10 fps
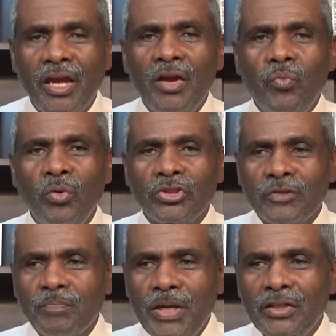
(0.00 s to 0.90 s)
and won't
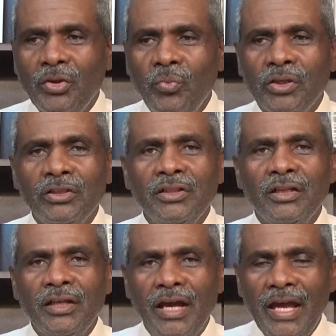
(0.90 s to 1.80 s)
speak to one
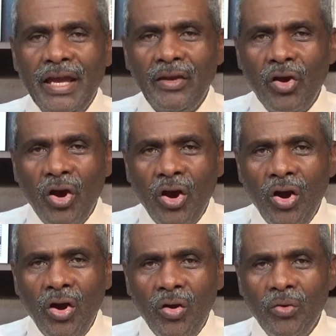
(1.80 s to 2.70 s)
another at
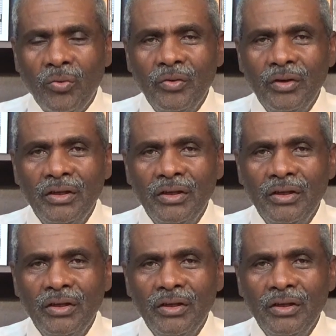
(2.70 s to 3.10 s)
all